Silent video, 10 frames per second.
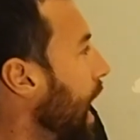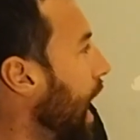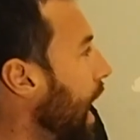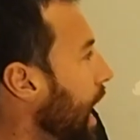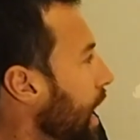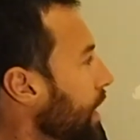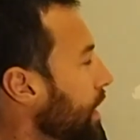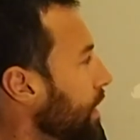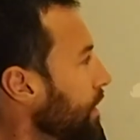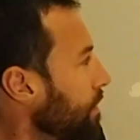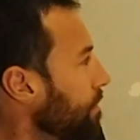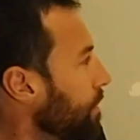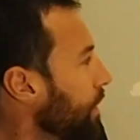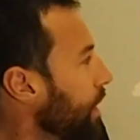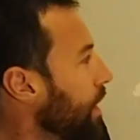Are here
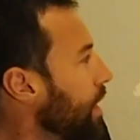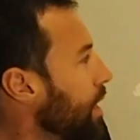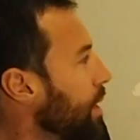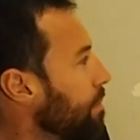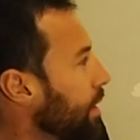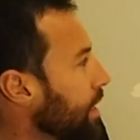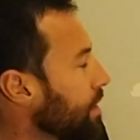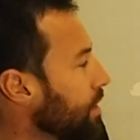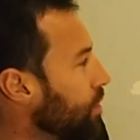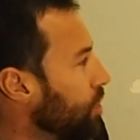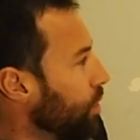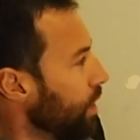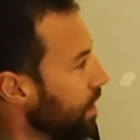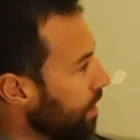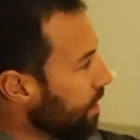plus the
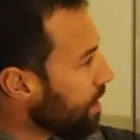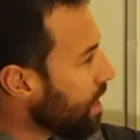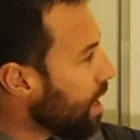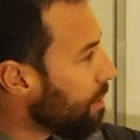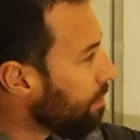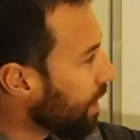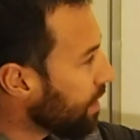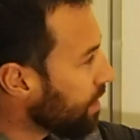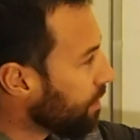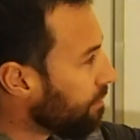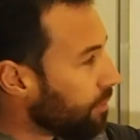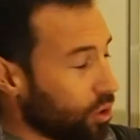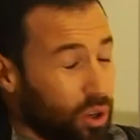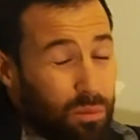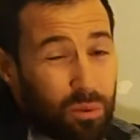doer plus the
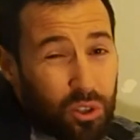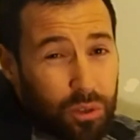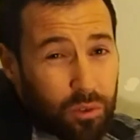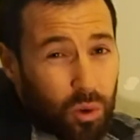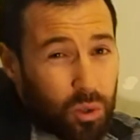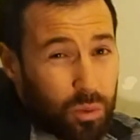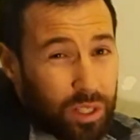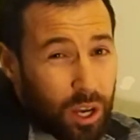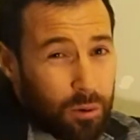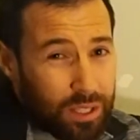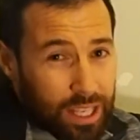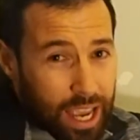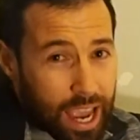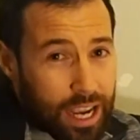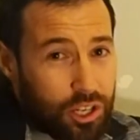verb, which of course we know is the
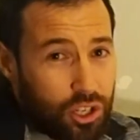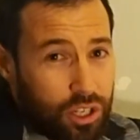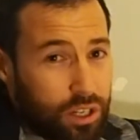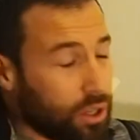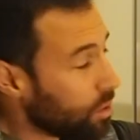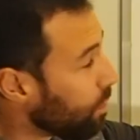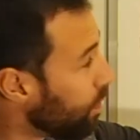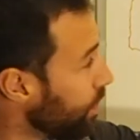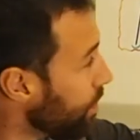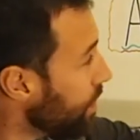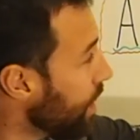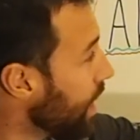action word,